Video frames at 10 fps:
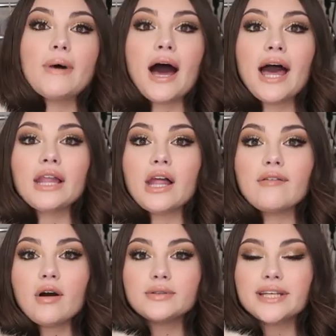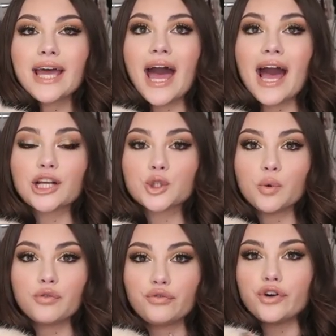but I love how it's like
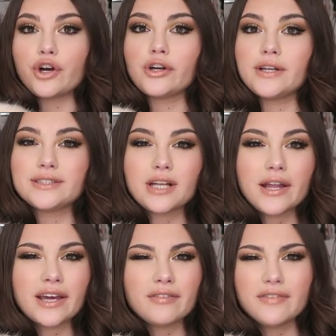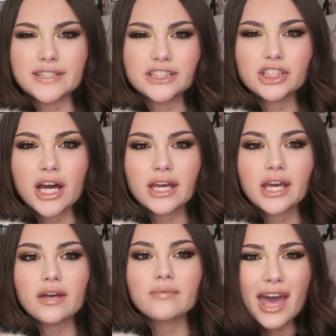actual fur and it's not like a fuzzy
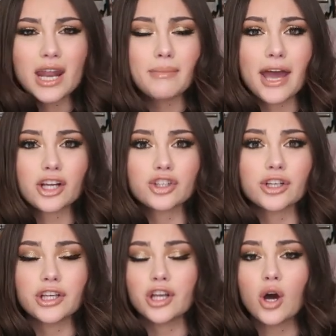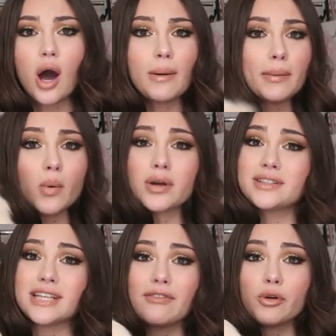jacket. And I'm extra, you know, I'll probably wear
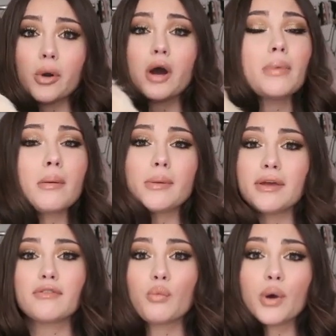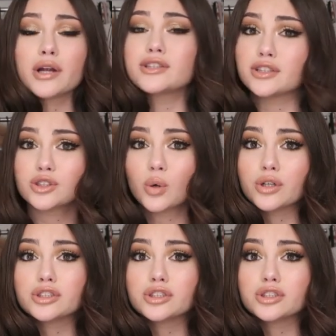this everywhere. I'll probably even wear it to the store,